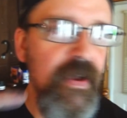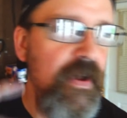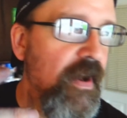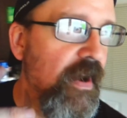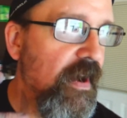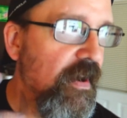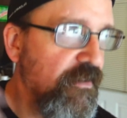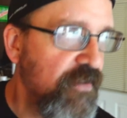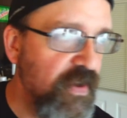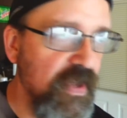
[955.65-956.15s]

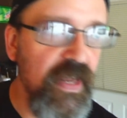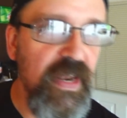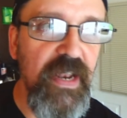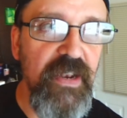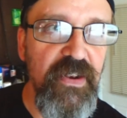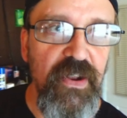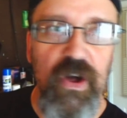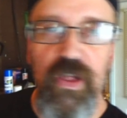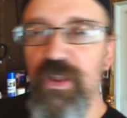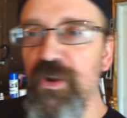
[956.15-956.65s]
If you're getting
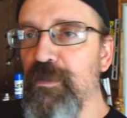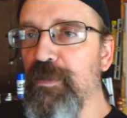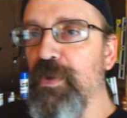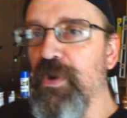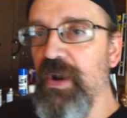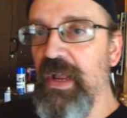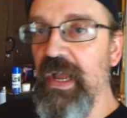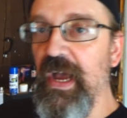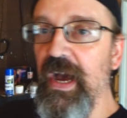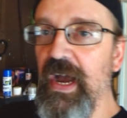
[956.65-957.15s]
$1
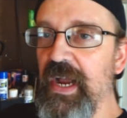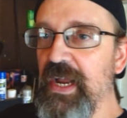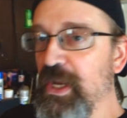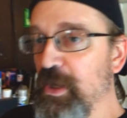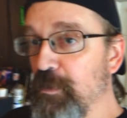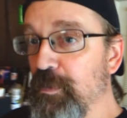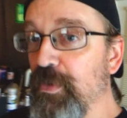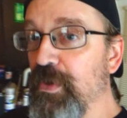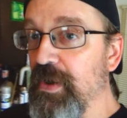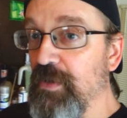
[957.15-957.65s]
per guy,
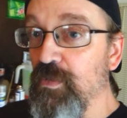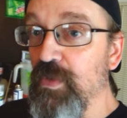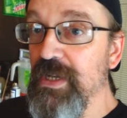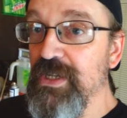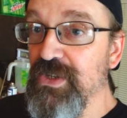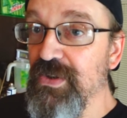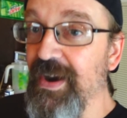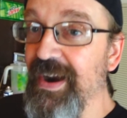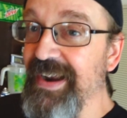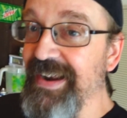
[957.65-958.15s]
you're pretty
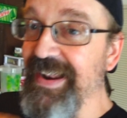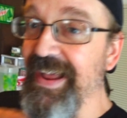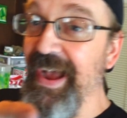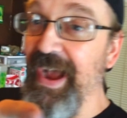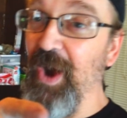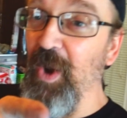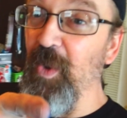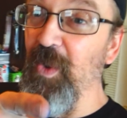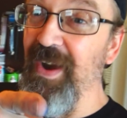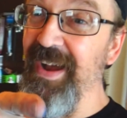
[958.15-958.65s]
rich right now.